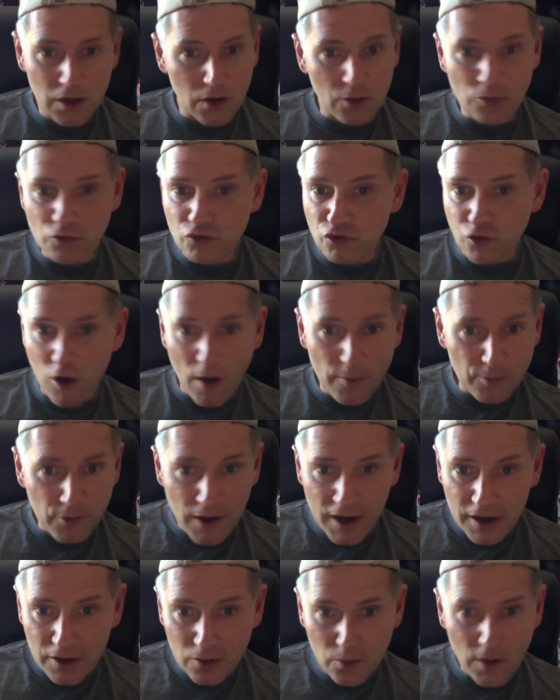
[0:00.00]
drop
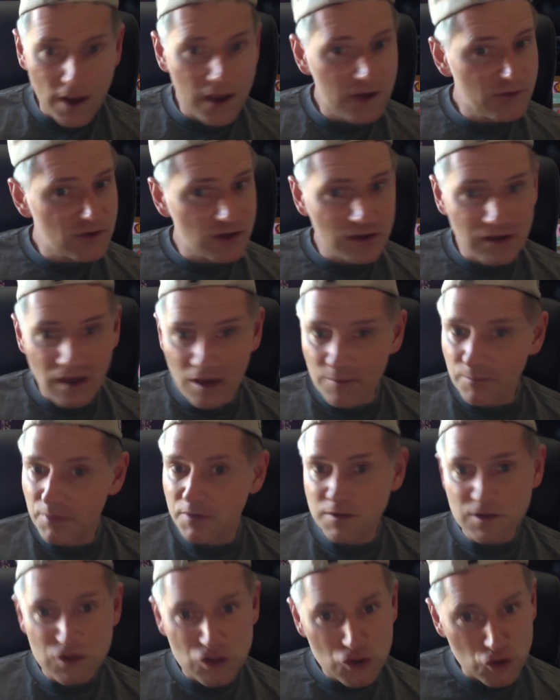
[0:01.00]
right away if the tempo
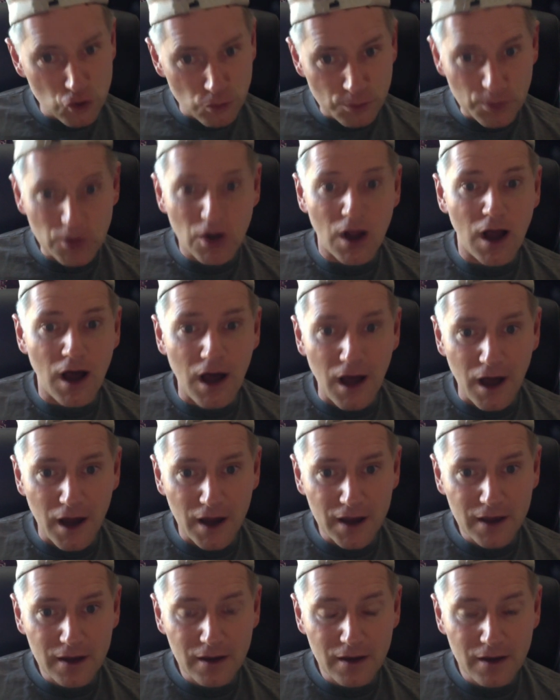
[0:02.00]
is super
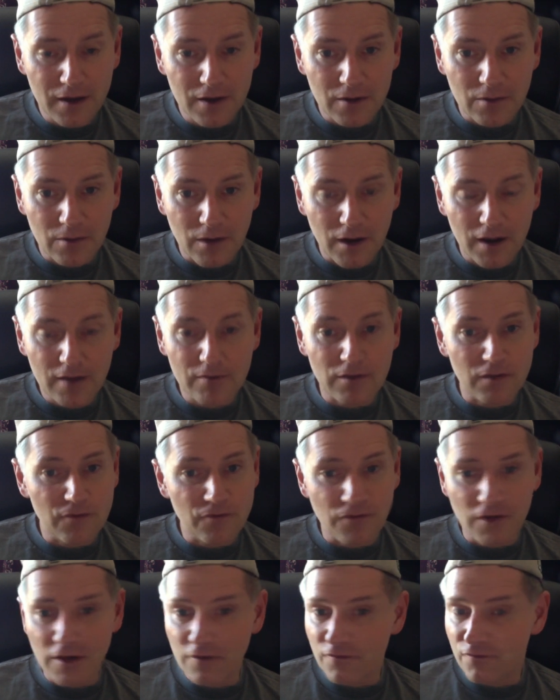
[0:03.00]
high, right?
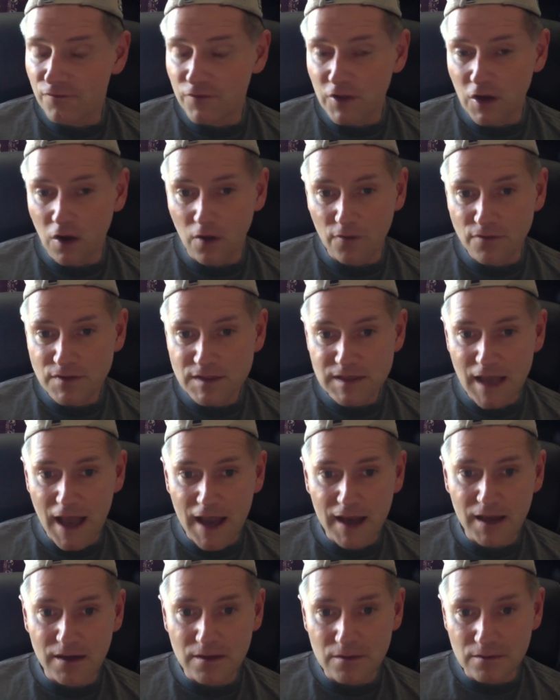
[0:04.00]
If
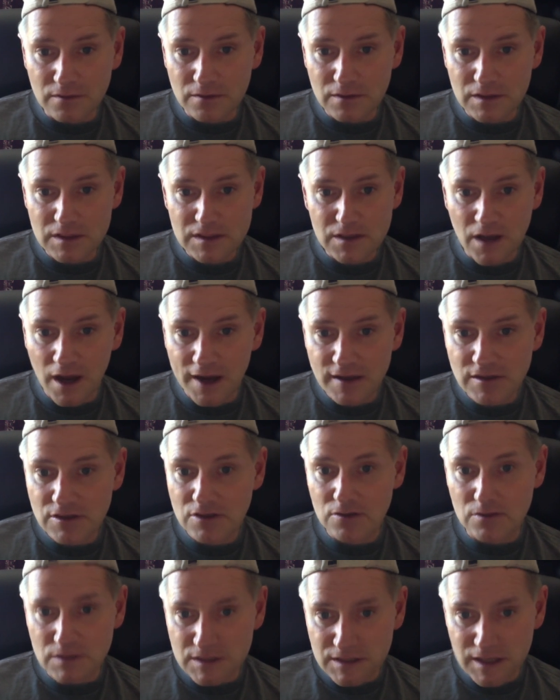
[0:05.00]
Sagan decides
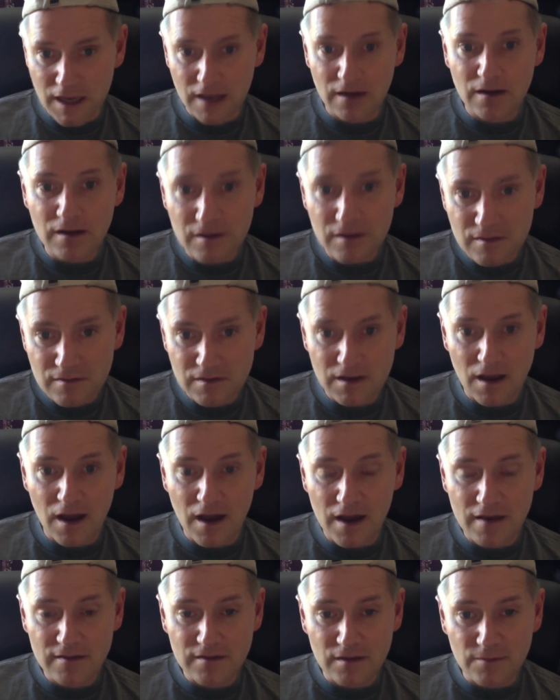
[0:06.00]
to send his
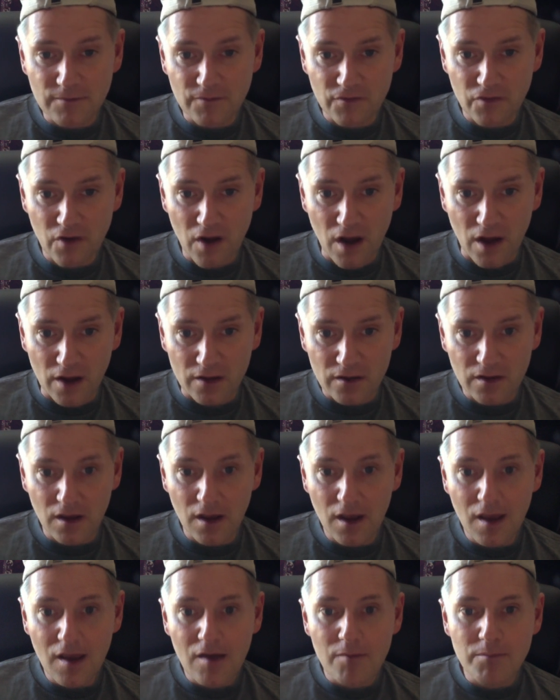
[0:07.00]
guys up front
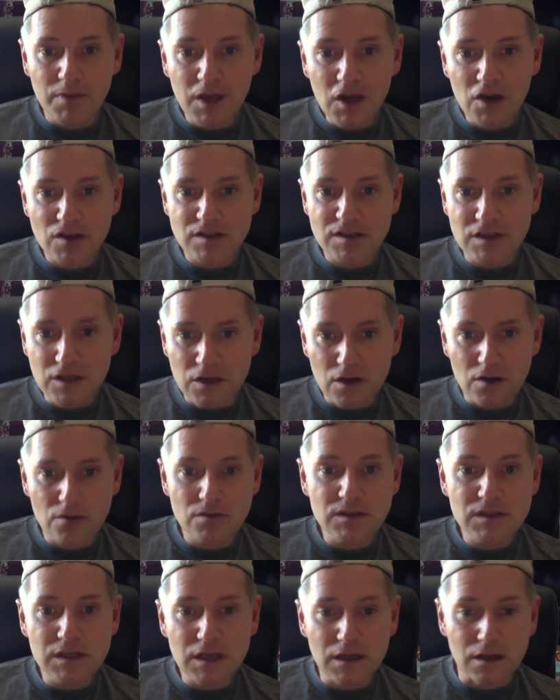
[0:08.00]
because he
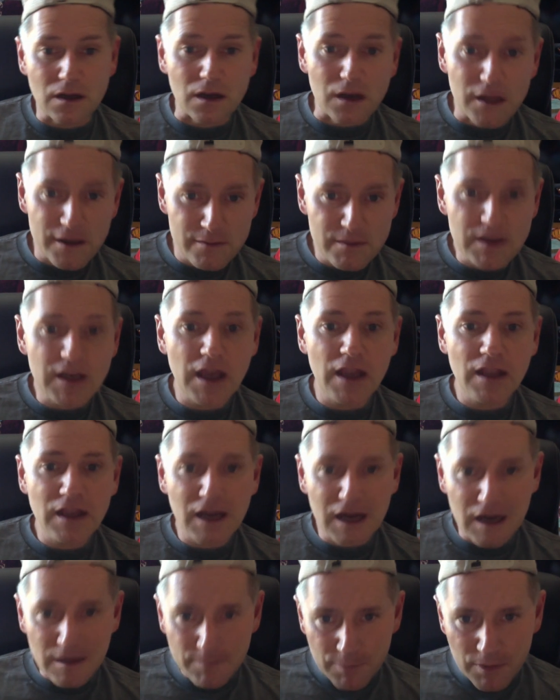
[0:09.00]
knows he can eliminate a
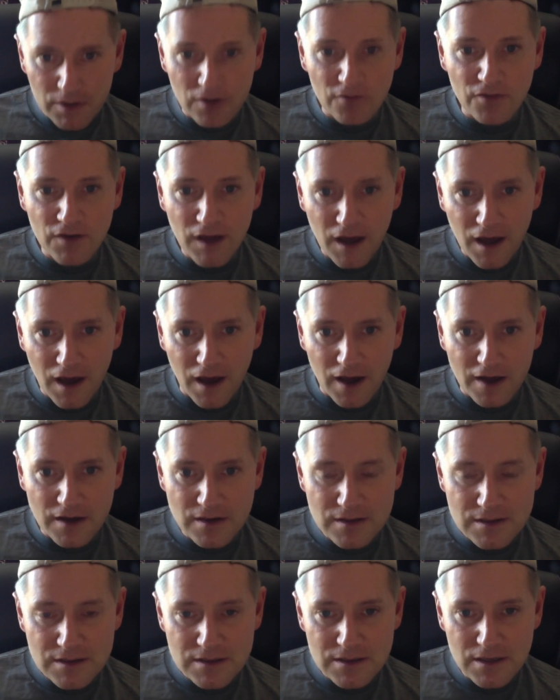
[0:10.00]
couple of
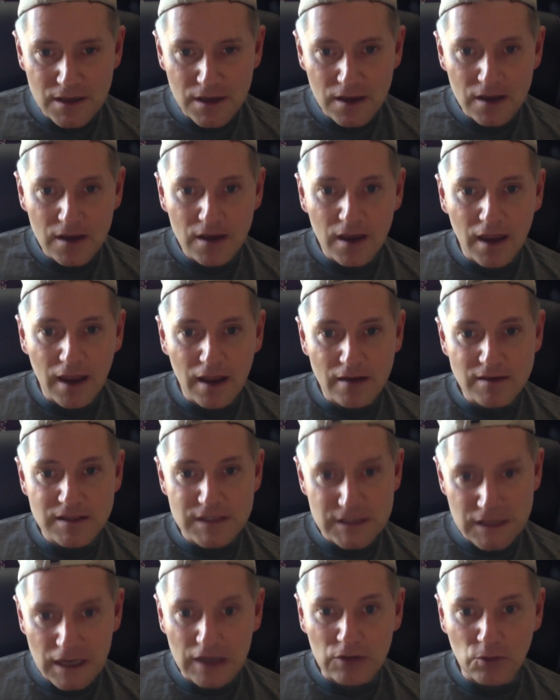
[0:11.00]
guys and
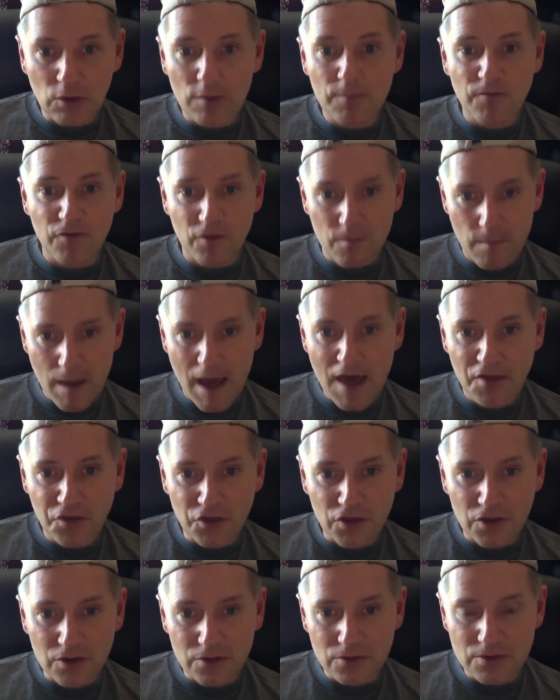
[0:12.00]
Sunweb for
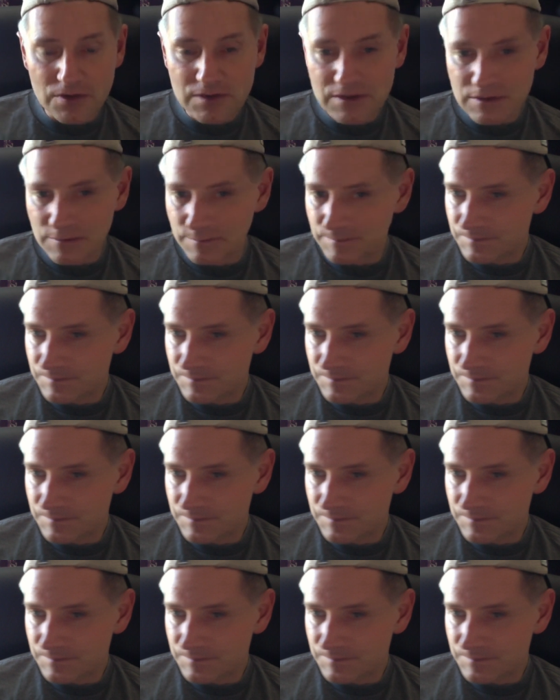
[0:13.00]
Matthews,